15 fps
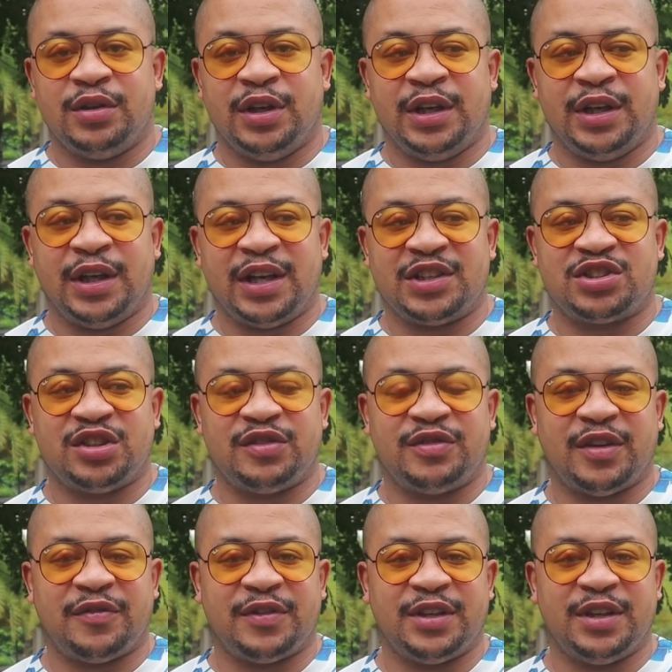and I should
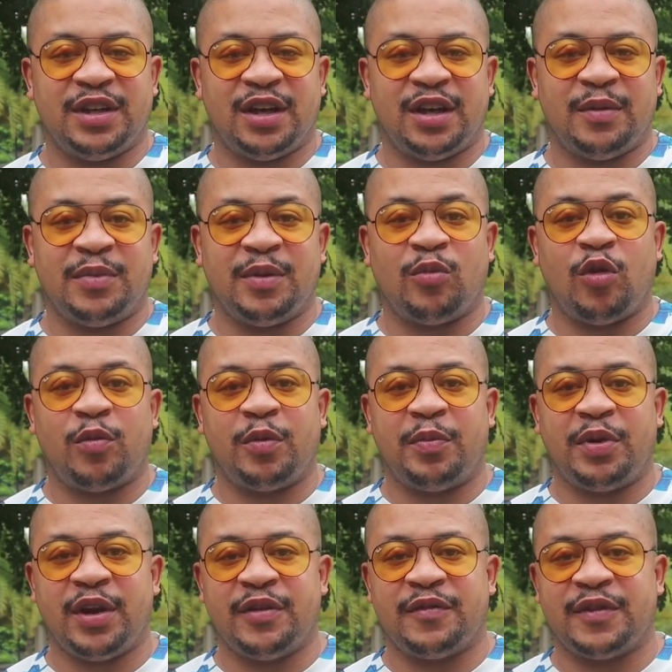have definitely been more
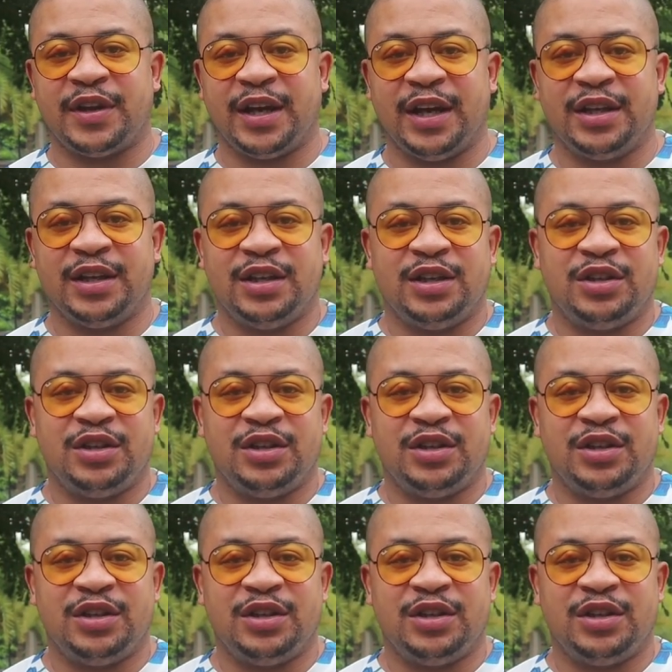prepared for that.